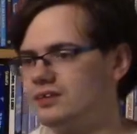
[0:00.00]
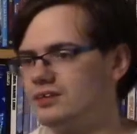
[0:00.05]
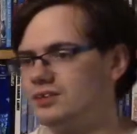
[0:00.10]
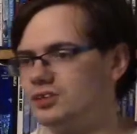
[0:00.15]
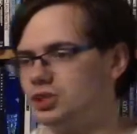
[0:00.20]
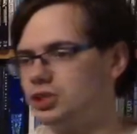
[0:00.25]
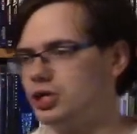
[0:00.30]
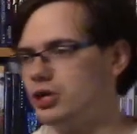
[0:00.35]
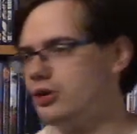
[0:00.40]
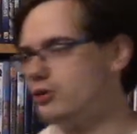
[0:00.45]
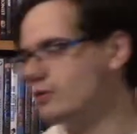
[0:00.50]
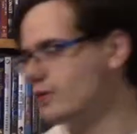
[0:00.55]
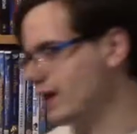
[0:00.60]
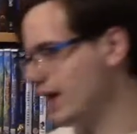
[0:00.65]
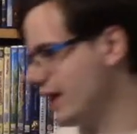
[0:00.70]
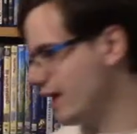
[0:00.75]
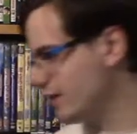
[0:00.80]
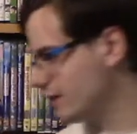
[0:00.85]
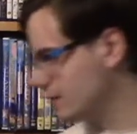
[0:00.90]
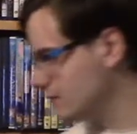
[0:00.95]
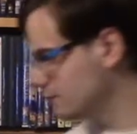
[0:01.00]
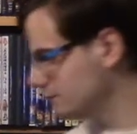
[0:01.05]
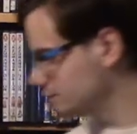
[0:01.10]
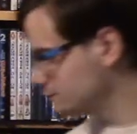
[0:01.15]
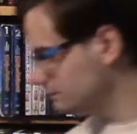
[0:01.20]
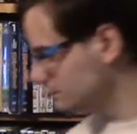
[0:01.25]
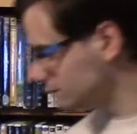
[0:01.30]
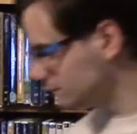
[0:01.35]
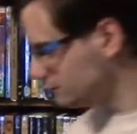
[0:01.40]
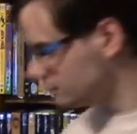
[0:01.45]
show again.
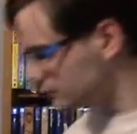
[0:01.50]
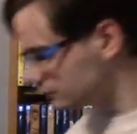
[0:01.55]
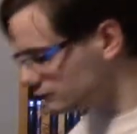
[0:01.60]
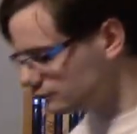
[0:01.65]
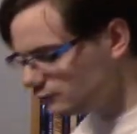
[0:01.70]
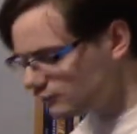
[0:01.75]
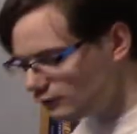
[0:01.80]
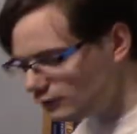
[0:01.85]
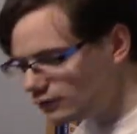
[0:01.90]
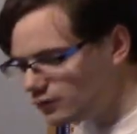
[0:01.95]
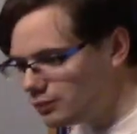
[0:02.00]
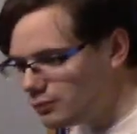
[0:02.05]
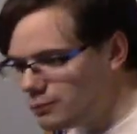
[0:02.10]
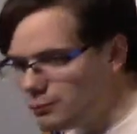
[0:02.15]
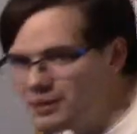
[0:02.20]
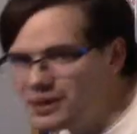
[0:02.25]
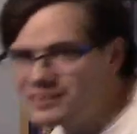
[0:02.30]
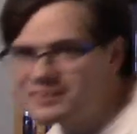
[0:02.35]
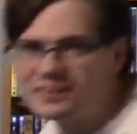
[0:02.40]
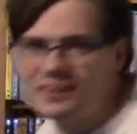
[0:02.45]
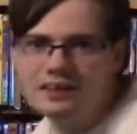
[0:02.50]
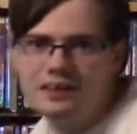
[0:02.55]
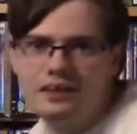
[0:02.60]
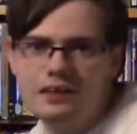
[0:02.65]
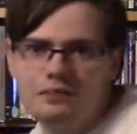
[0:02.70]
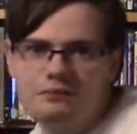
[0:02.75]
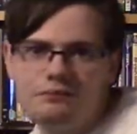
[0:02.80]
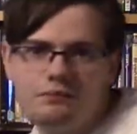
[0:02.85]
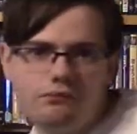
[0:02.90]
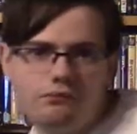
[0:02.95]
But
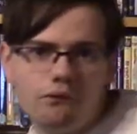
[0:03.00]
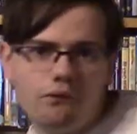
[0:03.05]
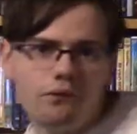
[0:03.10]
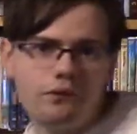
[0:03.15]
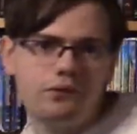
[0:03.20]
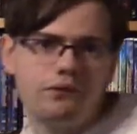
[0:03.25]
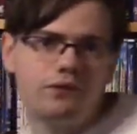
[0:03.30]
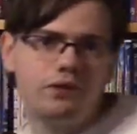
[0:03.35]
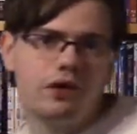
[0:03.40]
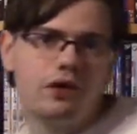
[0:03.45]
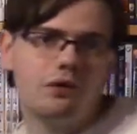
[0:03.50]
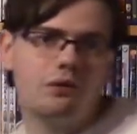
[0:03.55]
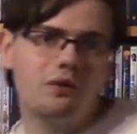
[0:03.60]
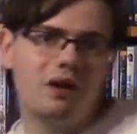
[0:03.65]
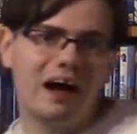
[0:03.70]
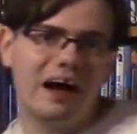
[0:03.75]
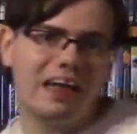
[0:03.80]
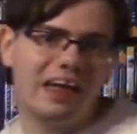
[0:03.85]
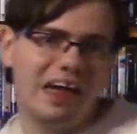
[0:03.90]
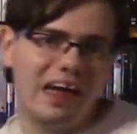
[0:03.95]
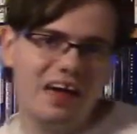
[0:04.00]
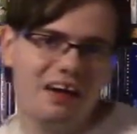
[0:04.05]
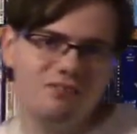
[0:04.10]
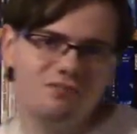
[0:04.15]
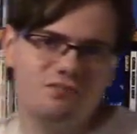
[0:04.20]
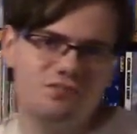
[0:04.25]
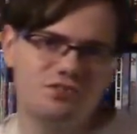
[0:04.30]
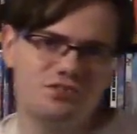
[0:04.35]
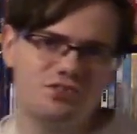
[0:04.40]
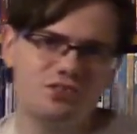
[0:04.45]
before you go, I
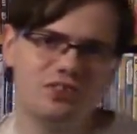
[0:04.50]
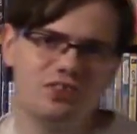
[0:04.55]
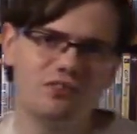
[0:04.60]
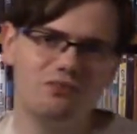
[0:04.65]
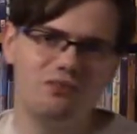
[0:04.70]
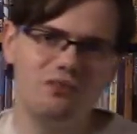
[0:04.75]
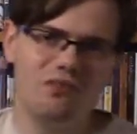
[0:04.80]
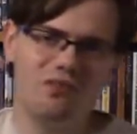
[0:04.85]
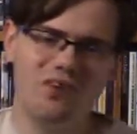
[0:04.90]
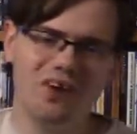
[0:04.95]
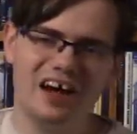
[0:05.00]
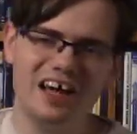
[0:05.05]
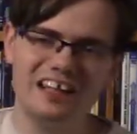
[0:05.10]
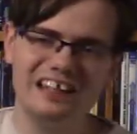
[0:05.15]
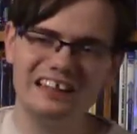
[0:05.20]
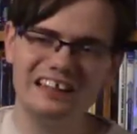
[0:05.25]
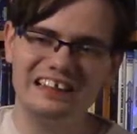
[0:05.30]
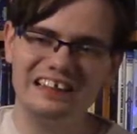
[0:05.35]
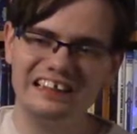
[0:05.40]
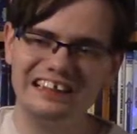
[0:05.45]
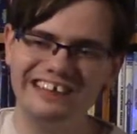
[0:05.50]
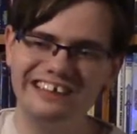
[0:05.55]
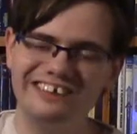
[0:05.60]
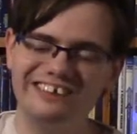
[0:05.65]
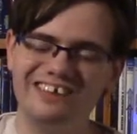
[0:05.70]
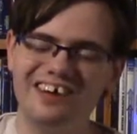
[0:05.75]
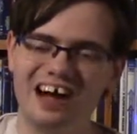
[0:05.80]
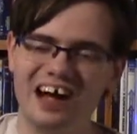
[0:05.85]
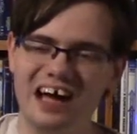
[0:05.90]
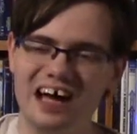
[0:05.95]
have sort of one
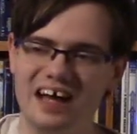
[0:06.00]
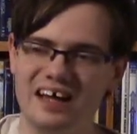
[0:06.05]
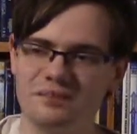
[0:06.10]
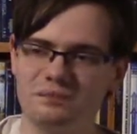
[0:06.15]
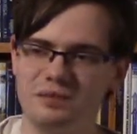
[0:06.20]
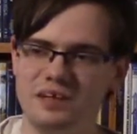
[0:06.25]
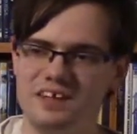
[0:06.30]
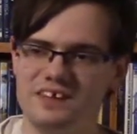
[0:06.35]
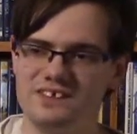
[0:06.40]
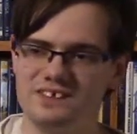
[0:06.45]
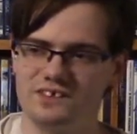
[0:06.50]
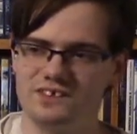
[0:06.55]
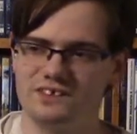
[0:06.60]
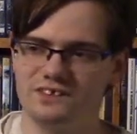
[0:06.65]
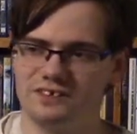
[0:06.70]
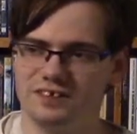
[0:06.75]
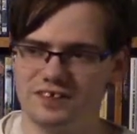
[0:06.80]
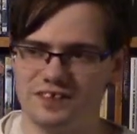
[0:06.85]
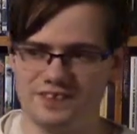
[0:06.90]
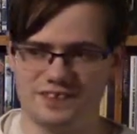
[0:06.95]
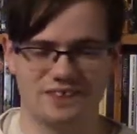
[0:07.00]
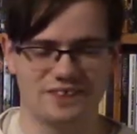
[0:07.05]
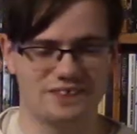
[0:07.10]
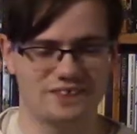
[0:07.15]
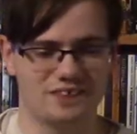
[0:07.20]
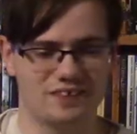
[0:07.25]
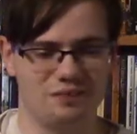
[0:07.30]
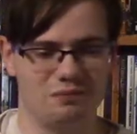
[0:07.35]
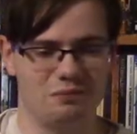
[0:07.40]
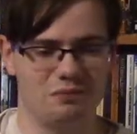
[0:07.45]
little odd piece of
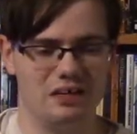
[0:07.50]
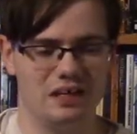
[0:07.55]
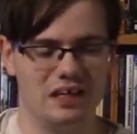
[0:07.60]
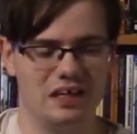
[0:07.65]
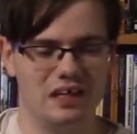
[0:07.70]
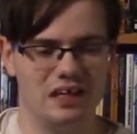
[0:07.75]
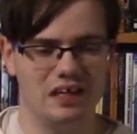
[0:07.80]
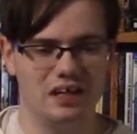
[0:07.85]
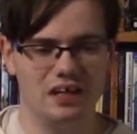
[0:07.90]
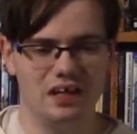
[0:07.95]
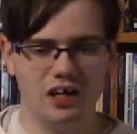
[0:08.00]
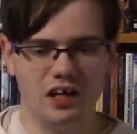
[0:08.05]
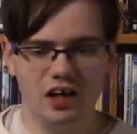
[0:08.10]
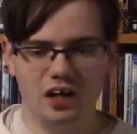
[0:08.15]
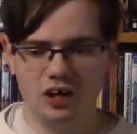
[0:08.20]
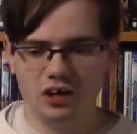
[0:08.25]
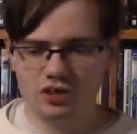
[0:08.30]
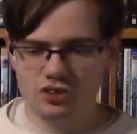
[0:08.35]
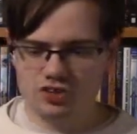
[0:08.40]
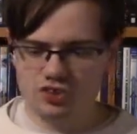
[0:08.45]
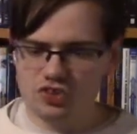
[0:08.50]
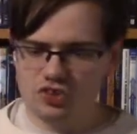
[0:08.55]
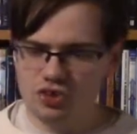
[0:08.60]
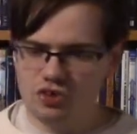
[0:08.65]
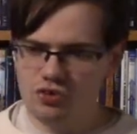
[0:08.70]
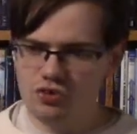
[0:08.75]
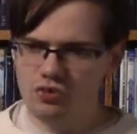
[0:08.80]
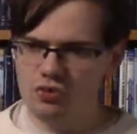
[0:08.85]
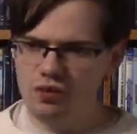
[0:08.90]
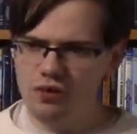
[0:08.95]
criticism.
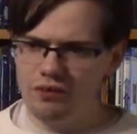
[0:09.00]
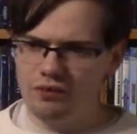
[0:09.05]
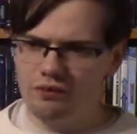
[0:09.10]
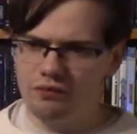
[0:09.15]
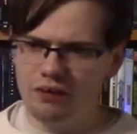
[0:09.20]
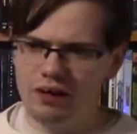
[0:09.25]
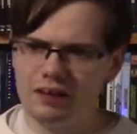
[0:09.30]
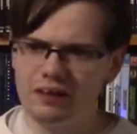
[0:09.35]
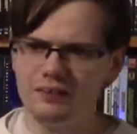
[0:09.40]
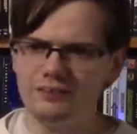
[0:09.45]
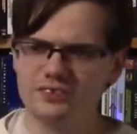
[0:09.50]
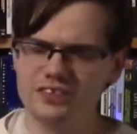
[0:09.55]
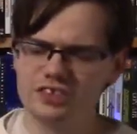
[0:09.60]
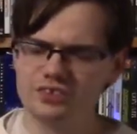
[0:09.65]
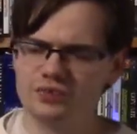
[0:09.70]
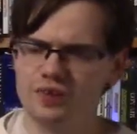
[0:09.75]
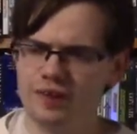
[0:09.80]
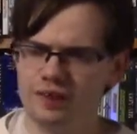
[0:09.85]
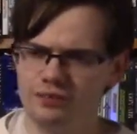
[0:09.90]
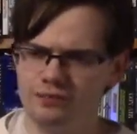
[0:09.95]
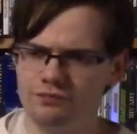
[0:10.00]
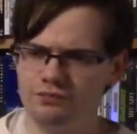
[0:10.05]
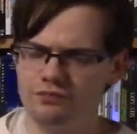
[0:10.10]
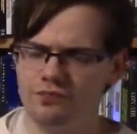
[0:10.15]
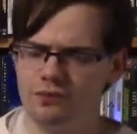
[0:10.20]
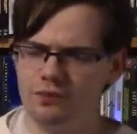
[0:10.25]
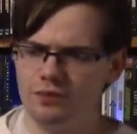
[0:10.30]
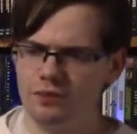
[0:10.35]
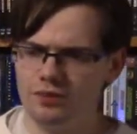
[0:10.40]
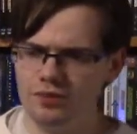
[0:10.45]
So while I was waiting
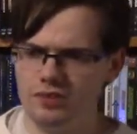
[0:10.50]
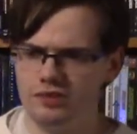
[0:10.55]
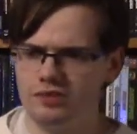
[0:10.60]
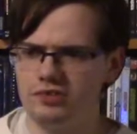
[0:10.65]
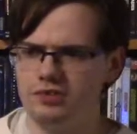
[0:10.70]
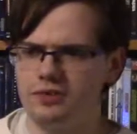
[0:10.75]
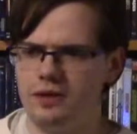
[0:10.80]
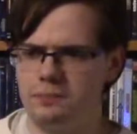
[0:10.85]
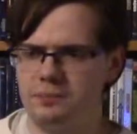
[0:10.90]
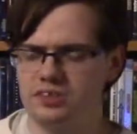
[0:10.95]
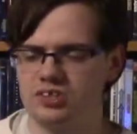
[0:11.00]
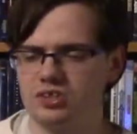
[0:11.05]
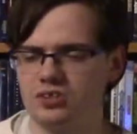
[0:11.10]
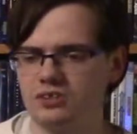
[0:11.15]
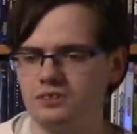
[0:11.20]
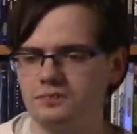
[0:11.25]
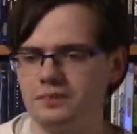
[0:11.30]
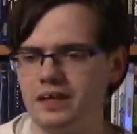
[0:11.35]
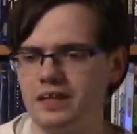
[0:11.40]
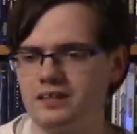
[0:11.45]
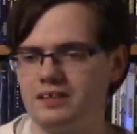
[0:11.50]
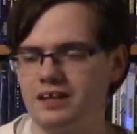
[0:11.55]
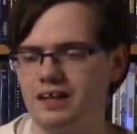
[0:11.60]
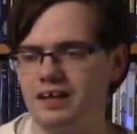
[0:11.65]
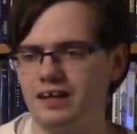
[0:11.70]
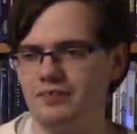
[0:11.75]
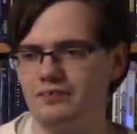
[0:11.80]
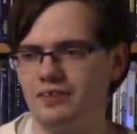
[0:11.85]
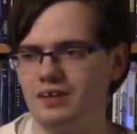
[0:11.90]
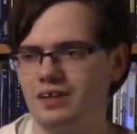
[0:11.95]
for the new episode of Ray
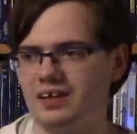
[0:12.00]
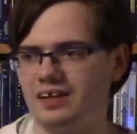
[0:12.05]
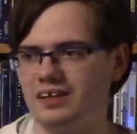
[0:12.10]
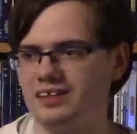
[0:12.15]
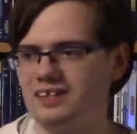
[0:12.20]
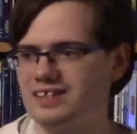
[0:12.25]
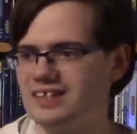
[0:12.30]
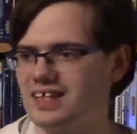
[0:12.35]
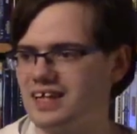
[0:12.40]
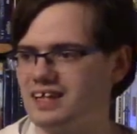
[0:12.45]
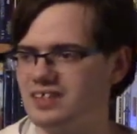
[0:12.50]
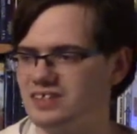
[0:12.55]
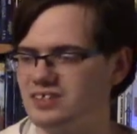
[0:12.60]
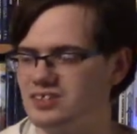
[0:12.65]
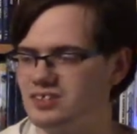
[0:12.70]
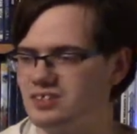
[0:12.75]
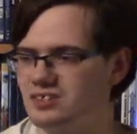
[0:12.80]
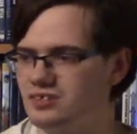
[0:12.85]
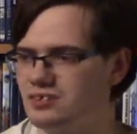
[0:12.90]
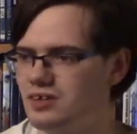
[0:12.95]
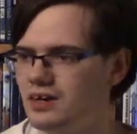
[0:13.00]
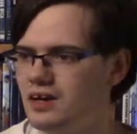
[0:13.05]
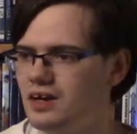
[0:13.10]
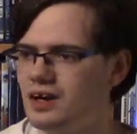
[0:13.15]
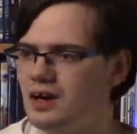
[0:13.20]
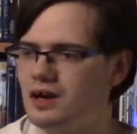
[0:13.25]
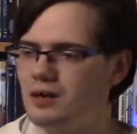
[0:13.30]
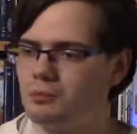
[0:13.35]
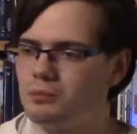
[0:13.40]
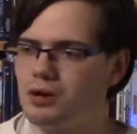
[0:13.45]
Donovan, I decided to
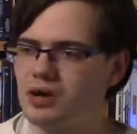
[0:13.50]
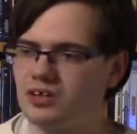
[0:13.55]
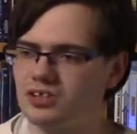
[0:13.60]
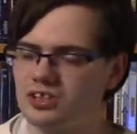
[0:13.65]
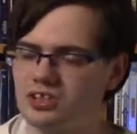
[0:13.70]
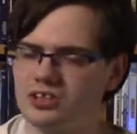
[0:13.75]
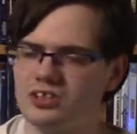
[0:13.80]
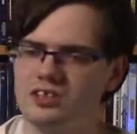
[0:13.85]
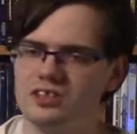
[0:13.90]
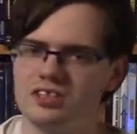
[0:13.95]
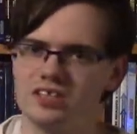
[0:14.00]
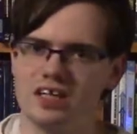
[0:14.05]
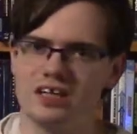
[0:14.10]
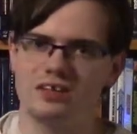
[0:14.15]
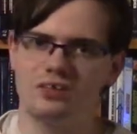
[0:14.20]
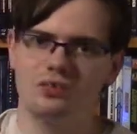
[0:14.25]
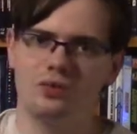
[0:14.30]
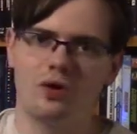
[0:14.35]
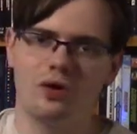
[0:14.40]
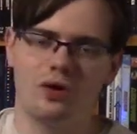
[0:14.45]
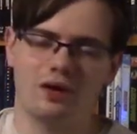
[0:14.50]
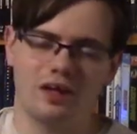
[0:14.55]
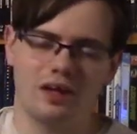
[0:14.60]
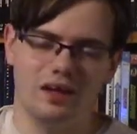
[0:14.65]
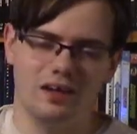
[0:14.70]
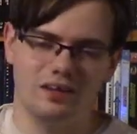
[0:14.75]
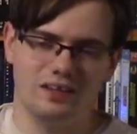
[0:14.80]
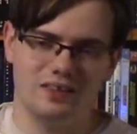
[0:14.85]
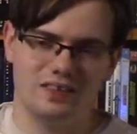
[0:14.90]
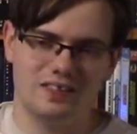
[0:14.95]
partially take a look
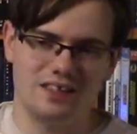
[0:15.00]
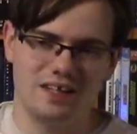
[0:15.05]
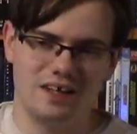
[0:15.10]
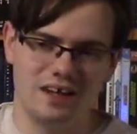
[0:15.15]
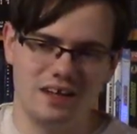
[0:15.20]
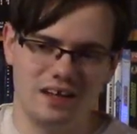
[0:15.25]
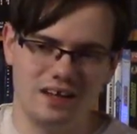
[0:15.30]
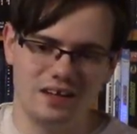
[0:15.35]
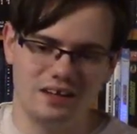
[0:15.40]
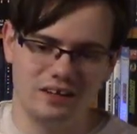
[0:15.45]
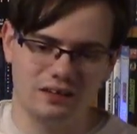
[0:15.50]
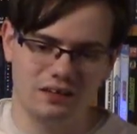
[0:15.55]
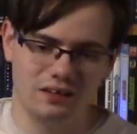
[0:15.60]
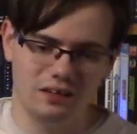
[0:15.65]
and see